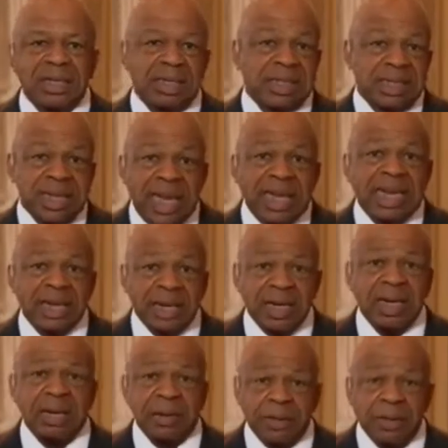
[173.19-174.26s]
Today, they're
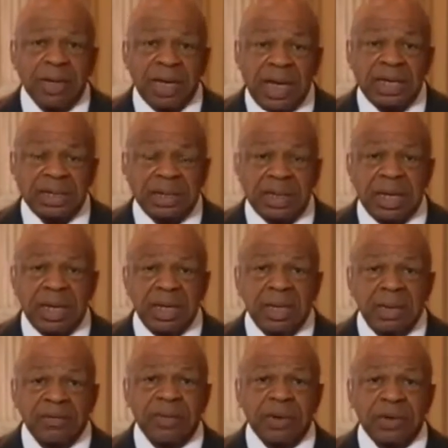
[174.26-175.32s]
going to
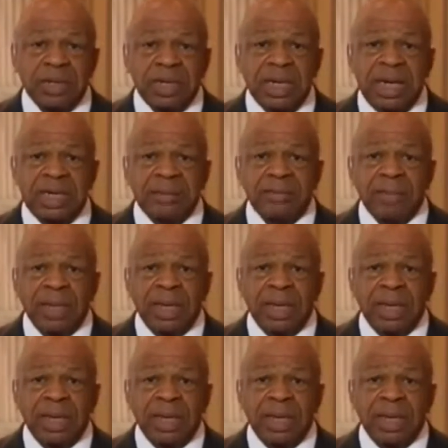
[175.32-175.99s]
vote to cut